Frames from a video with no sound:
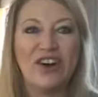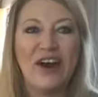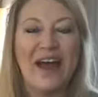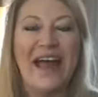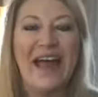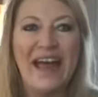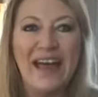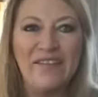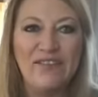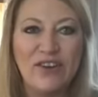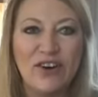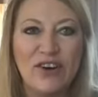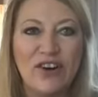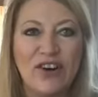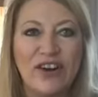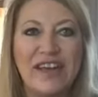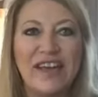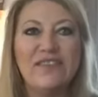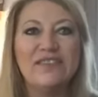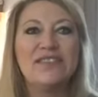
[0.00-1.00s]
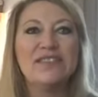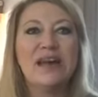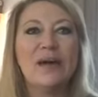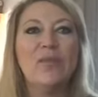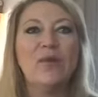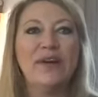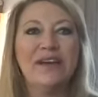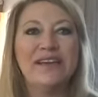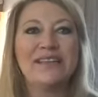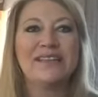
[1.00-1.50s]
ever give
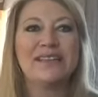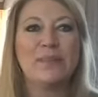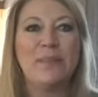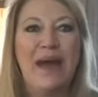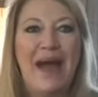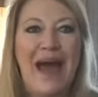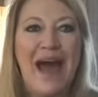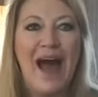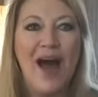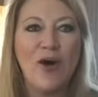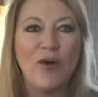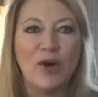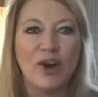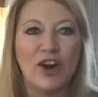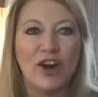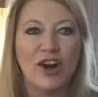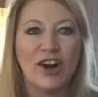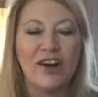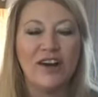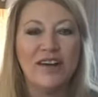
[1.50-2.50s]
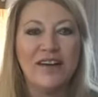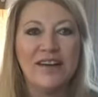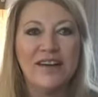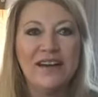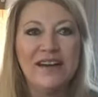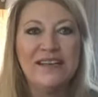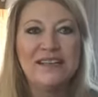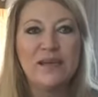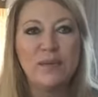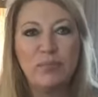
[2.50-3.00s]
someone else the power
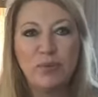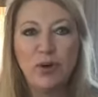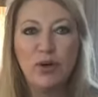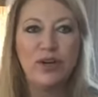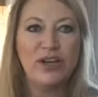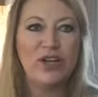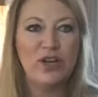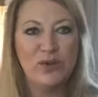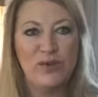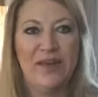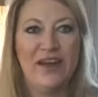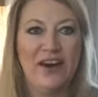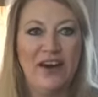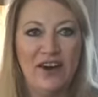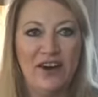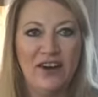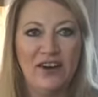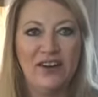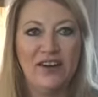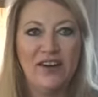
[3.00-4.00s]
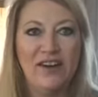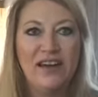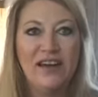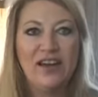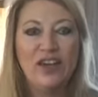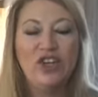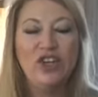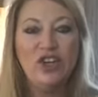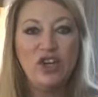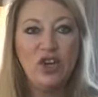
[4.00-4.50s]
to put you there.
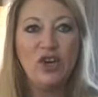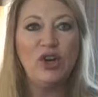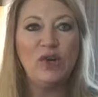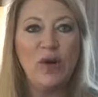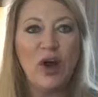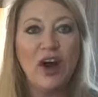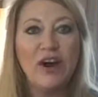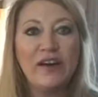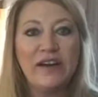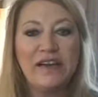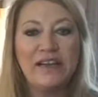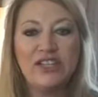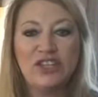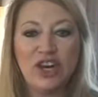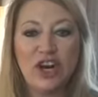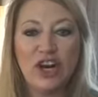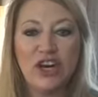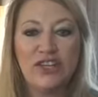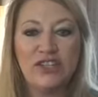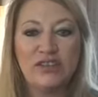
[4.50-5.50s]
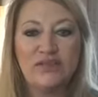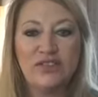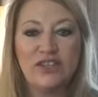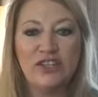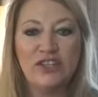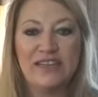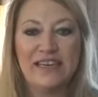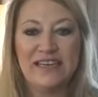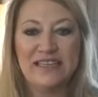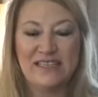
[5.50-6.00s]
You are in charge of
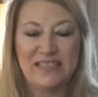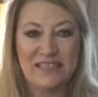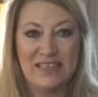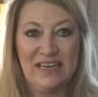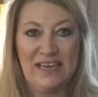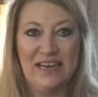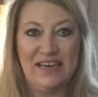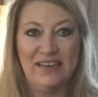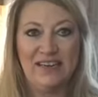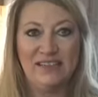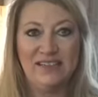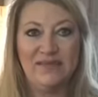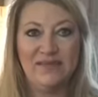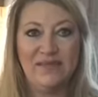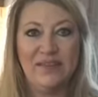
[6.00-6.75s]
your destiny.